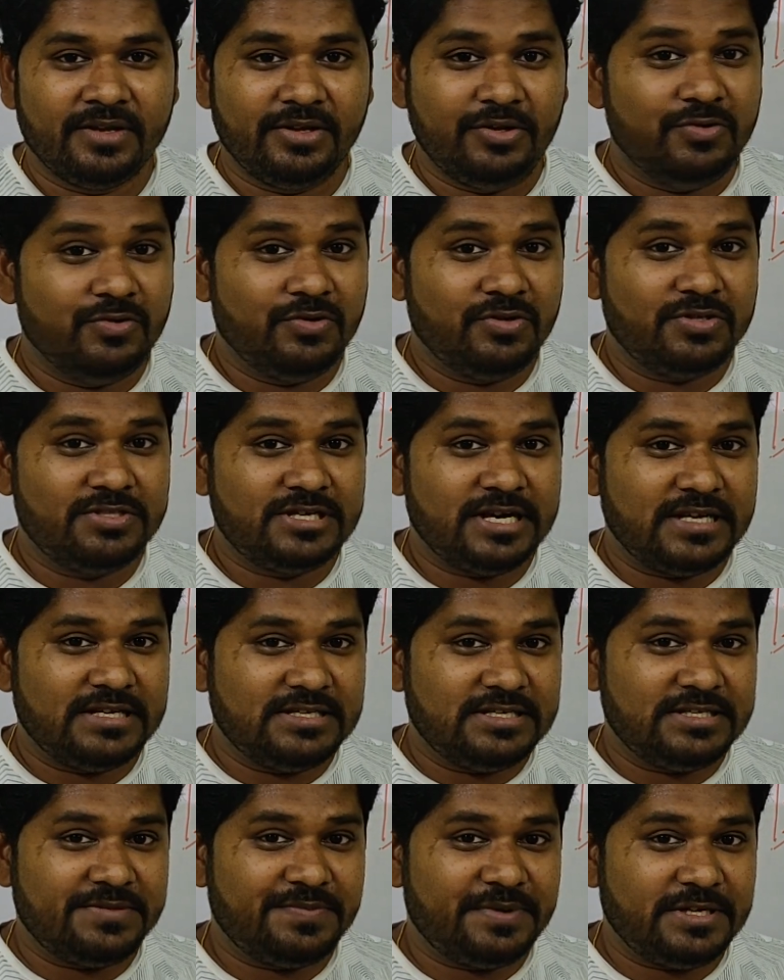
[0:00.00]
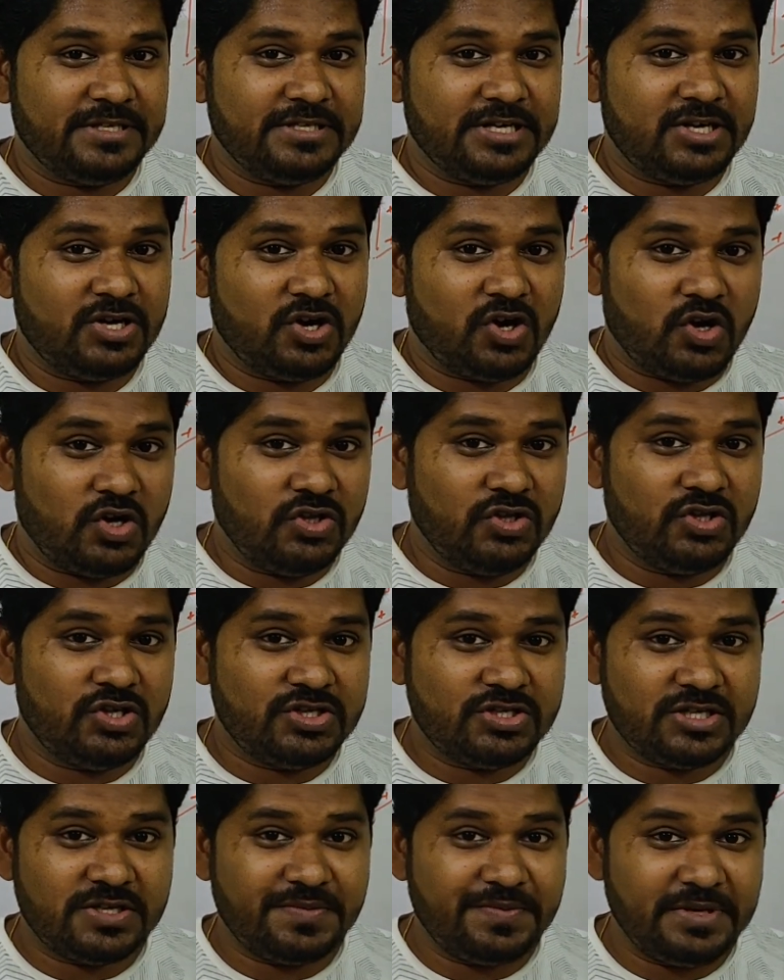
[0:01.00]
You know, charges present on the
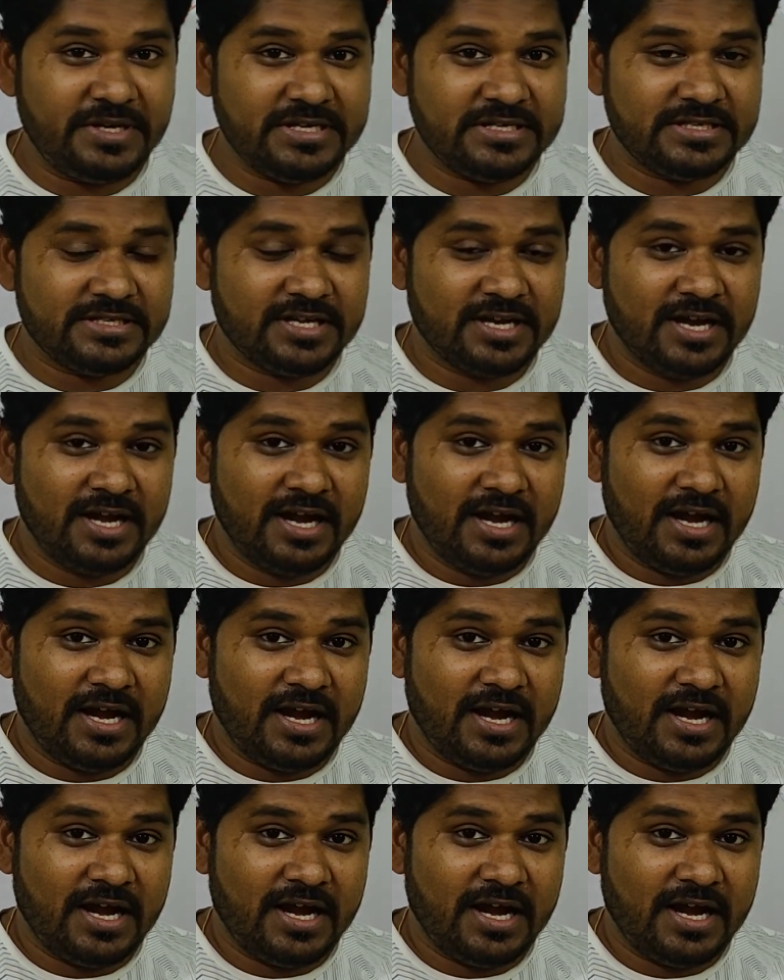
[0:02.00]
surface